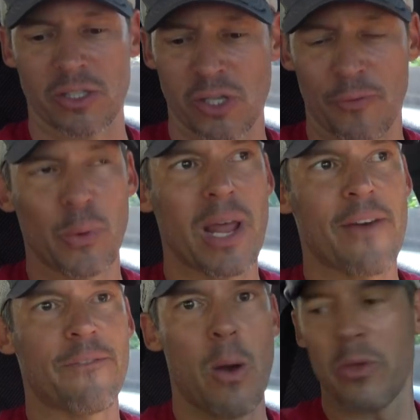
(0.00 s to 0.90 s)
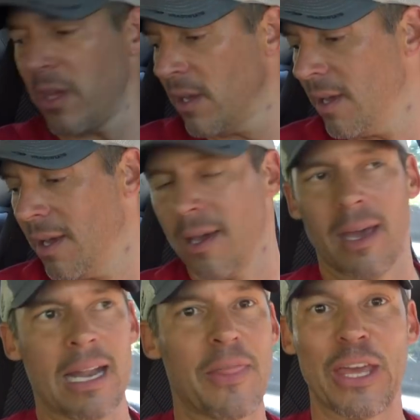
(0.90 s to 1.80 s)
So if you want to have fun with it,
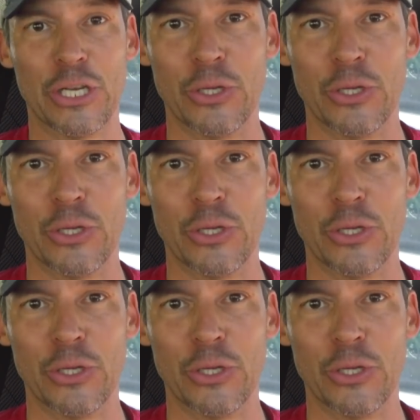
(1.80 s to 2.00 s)
and I think you